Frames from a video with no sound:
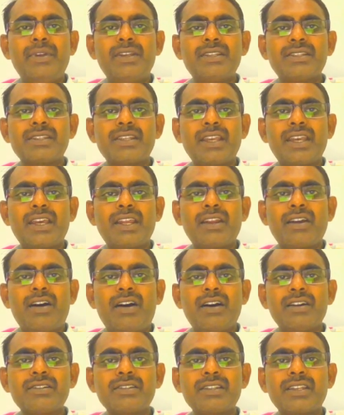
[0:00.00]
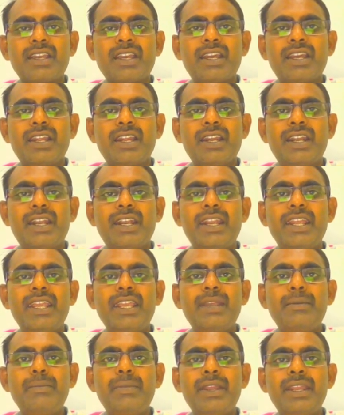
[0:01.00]
B square R square
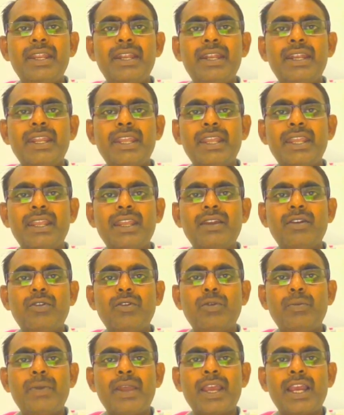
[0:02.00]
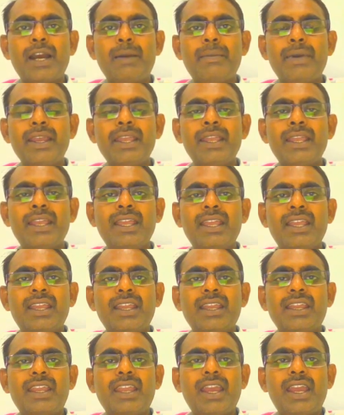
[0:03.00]
dBt omega by
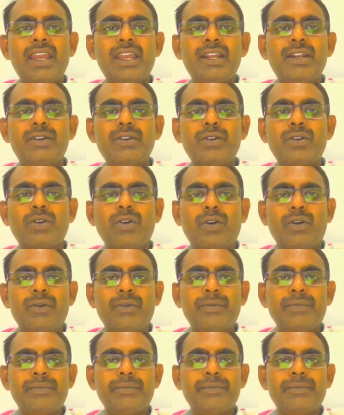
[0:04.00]
K into rho.